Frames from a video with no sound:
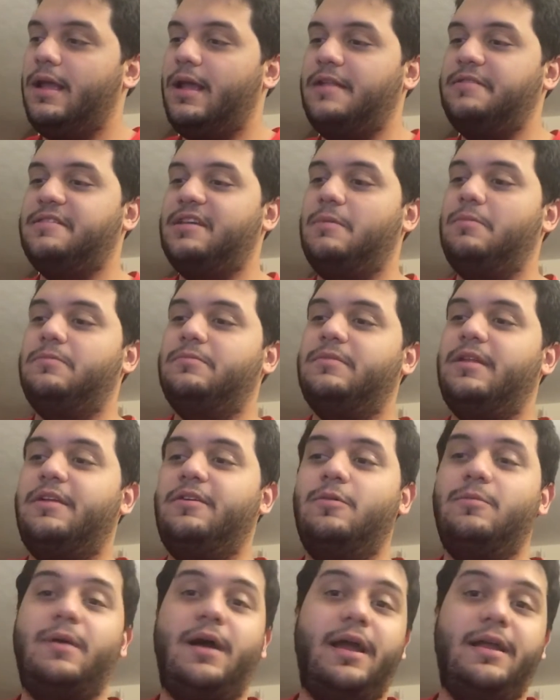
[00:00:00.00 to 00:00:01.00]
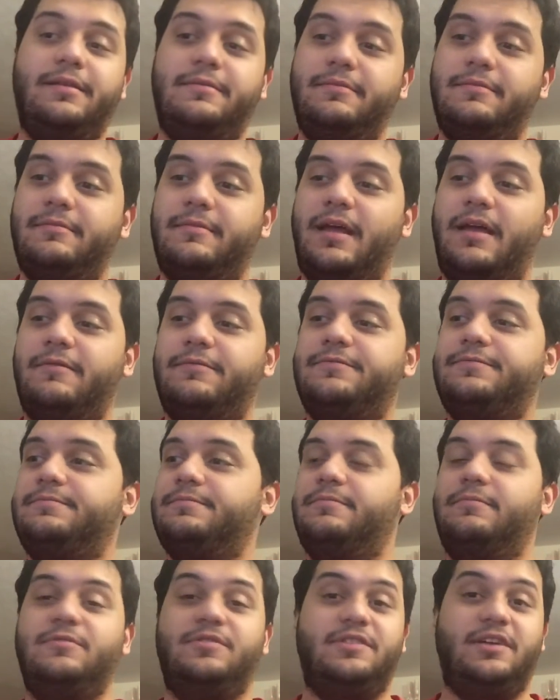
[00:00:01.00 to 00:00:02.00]
And some that you might have
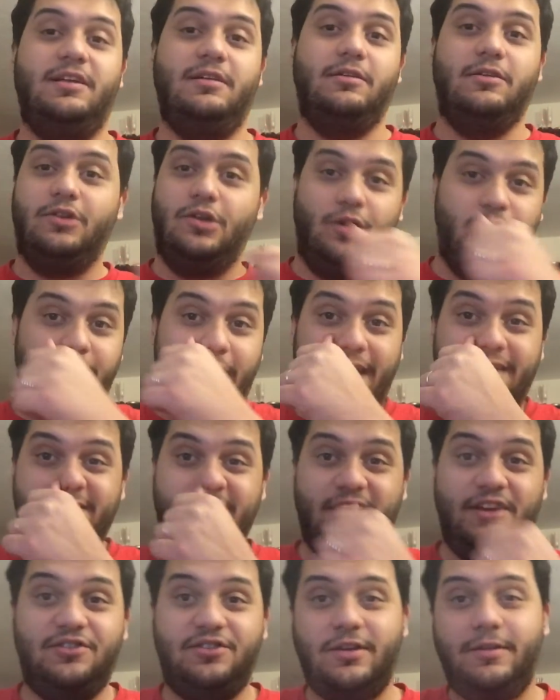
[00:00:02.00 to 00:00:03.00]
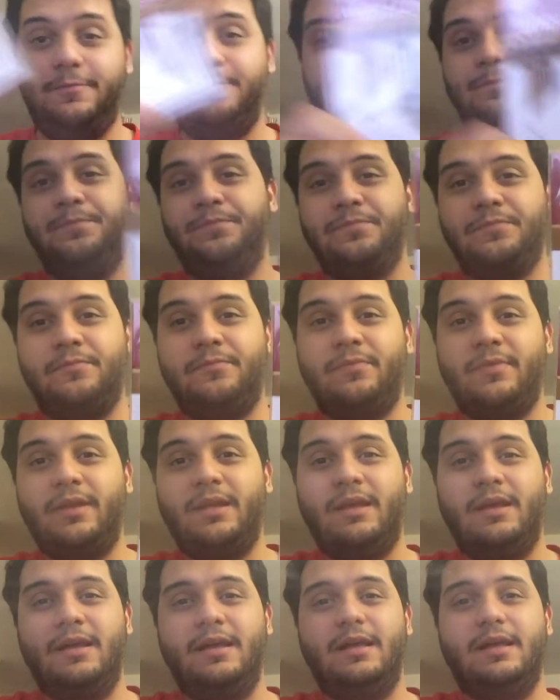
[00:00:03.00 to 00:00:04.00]
seen in your gas station,
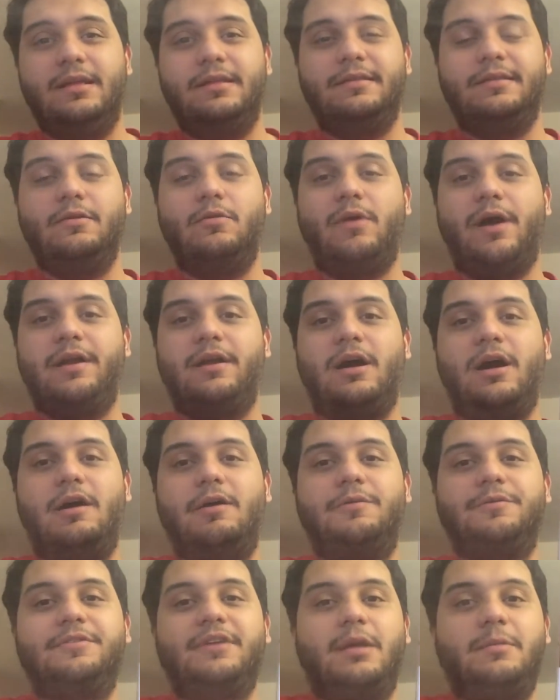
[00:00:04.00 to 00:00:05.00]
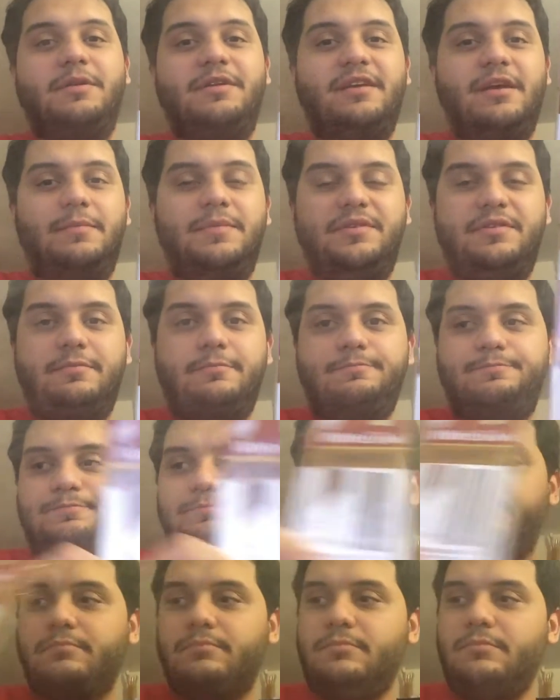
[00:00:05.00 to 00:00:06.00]
the White Owl Demon Tips.
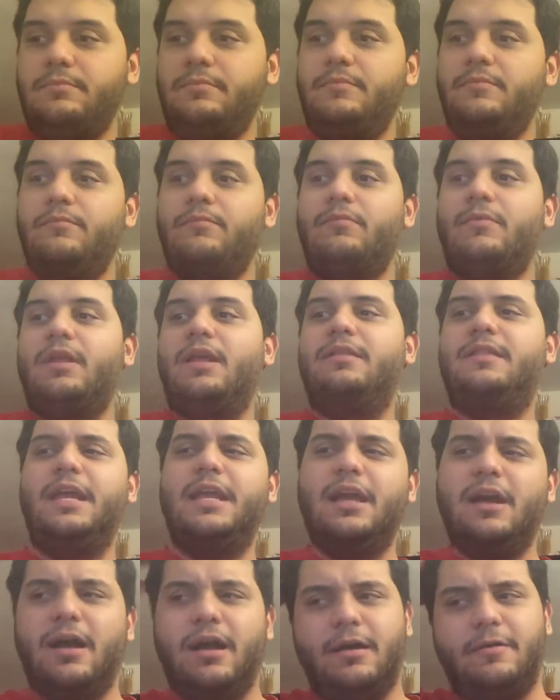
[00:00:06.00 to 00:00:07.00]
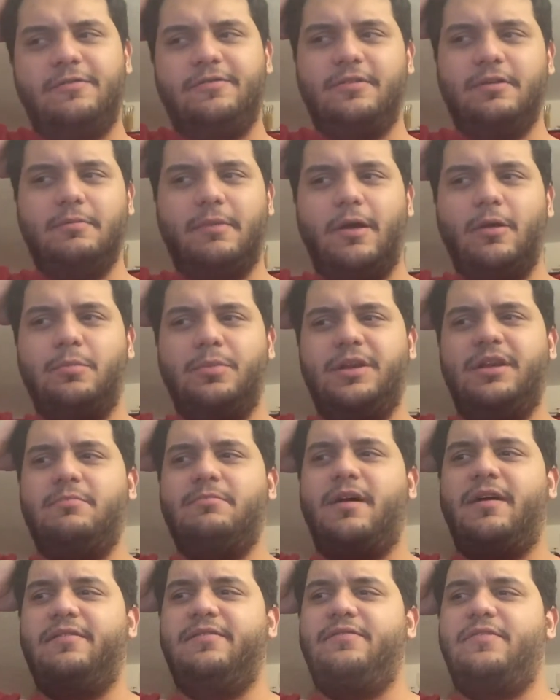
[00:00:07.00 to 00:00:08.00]
They are, in my opinion,
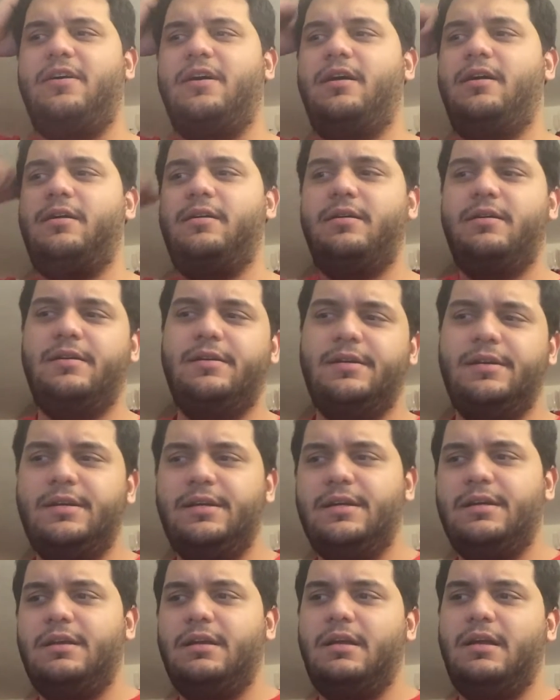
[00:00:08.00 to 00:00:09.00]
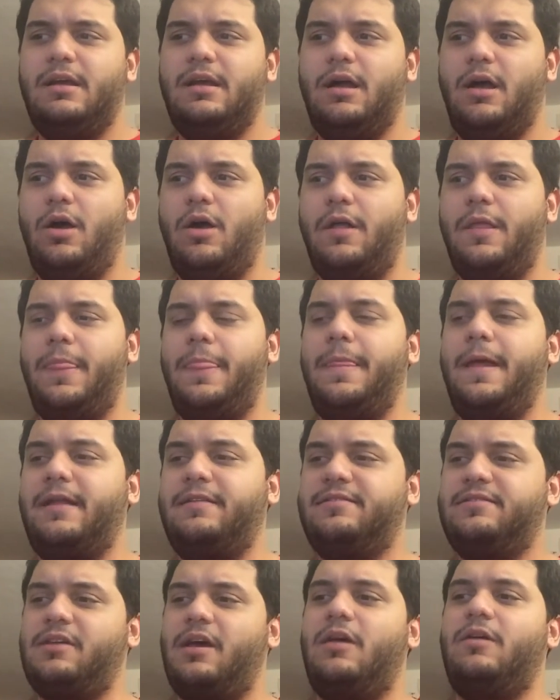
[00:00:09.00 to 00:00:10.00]
by far on
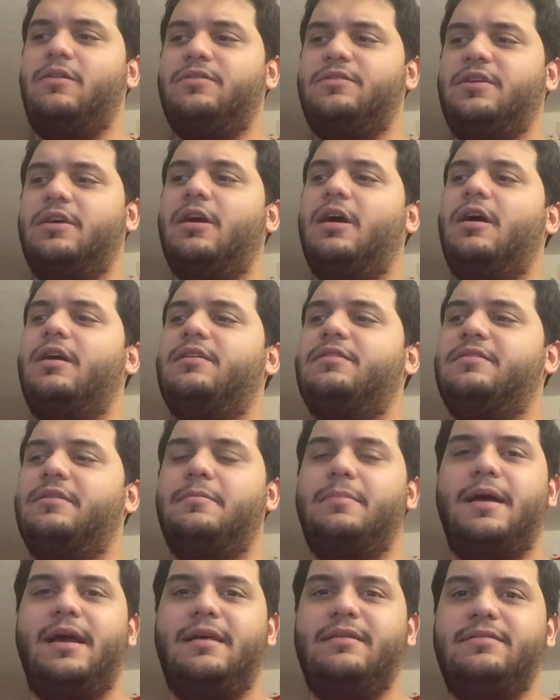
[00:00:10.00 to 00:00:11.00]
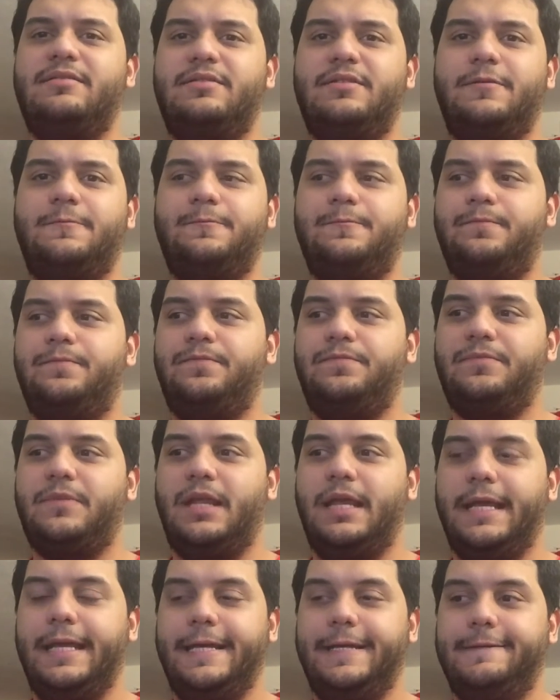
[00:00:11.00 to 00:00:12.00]
that style cigars the best,
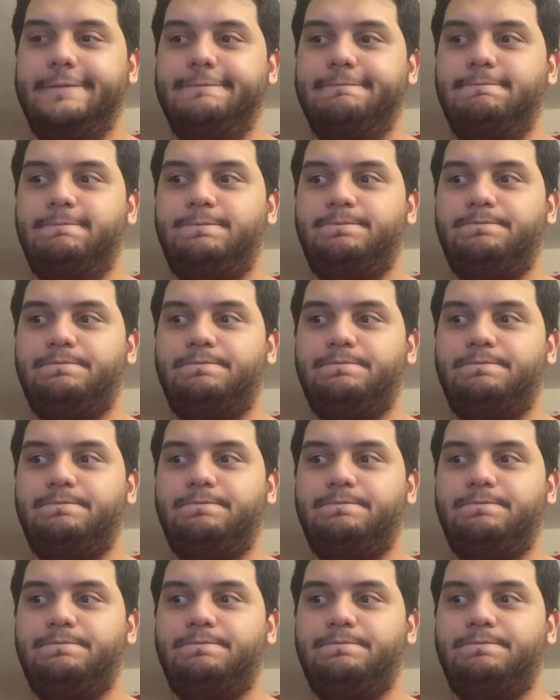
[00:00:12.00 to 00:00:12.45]
and